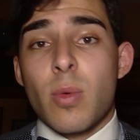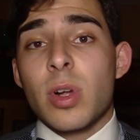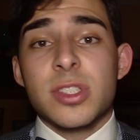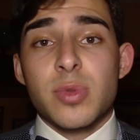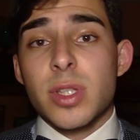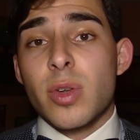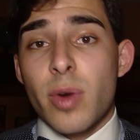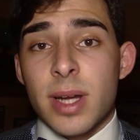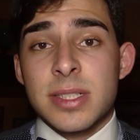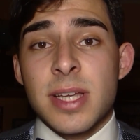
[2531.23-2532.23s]
Wall Street
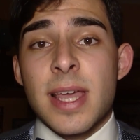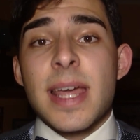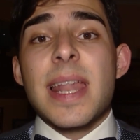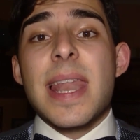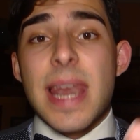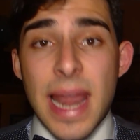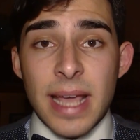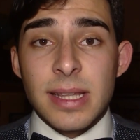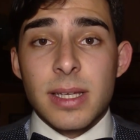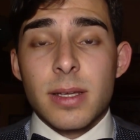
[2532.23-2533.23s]
crash,
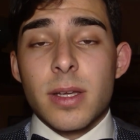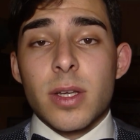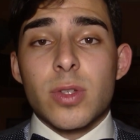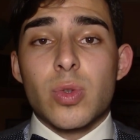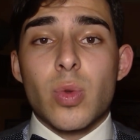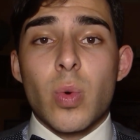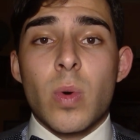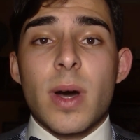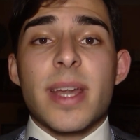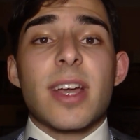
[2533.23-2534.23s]
led
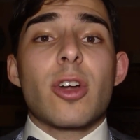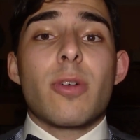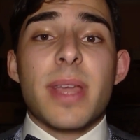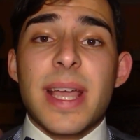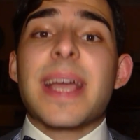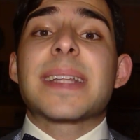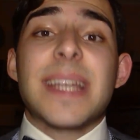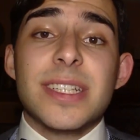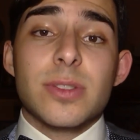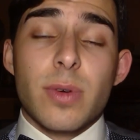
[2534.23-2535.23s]
to an economic
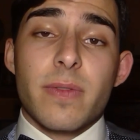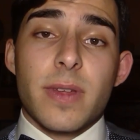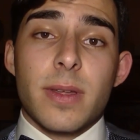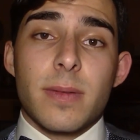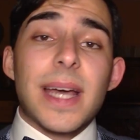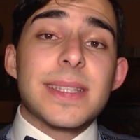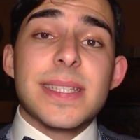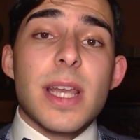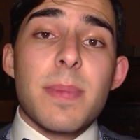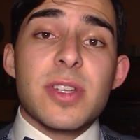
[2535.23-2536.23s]
catastrophe. And
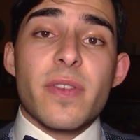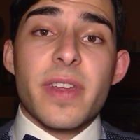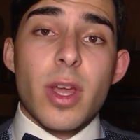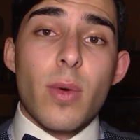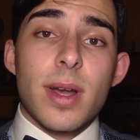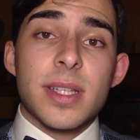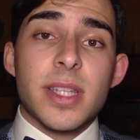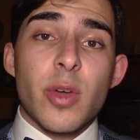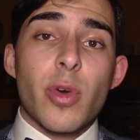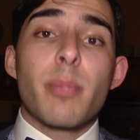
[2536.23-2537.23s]
these levels of
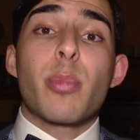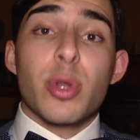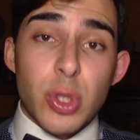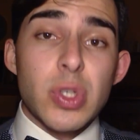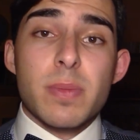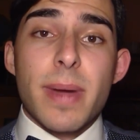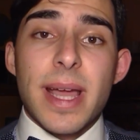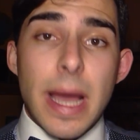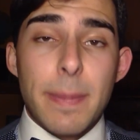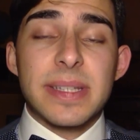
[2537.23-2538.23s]
inequality were produced by
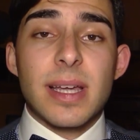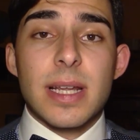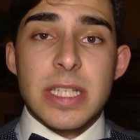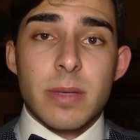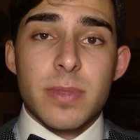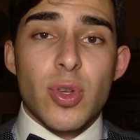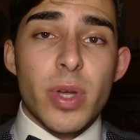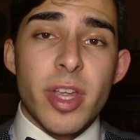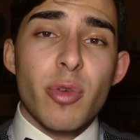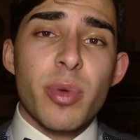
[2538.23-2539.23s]
capitalism. So
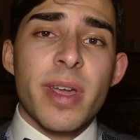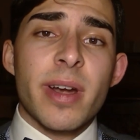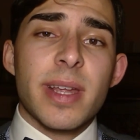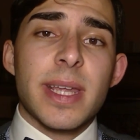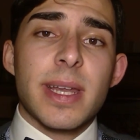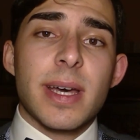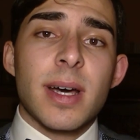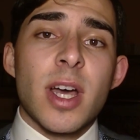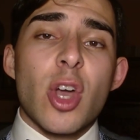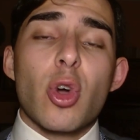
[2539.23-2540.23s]
here we are in a
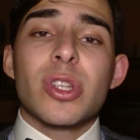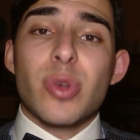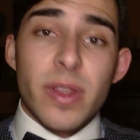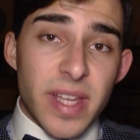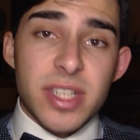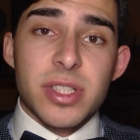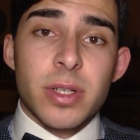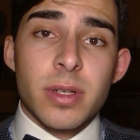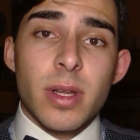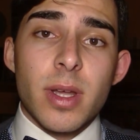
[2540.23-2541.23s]

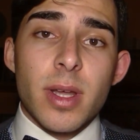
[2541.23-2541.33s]
contradiction,